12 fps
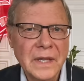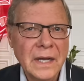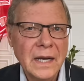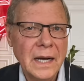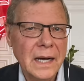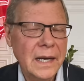
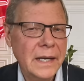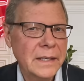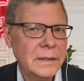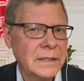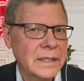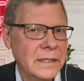uh,
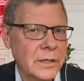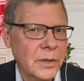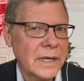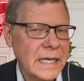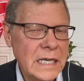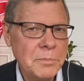you know,
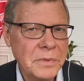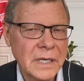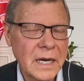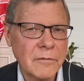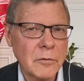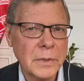keep the
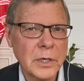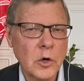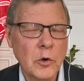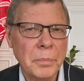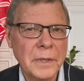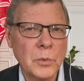government
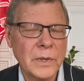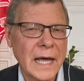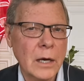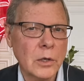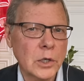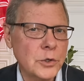open
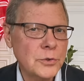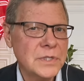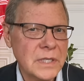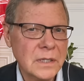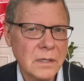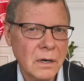without
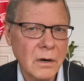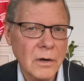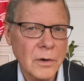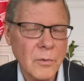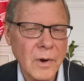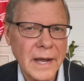losing the
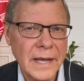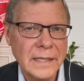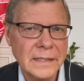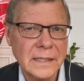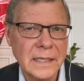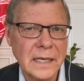hard
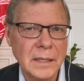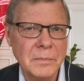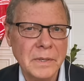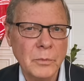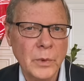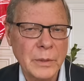right?
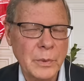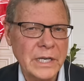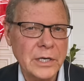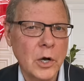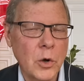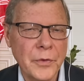Um, we we
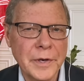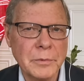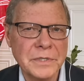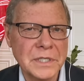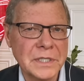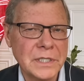know that it
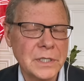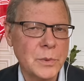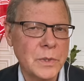was a continuing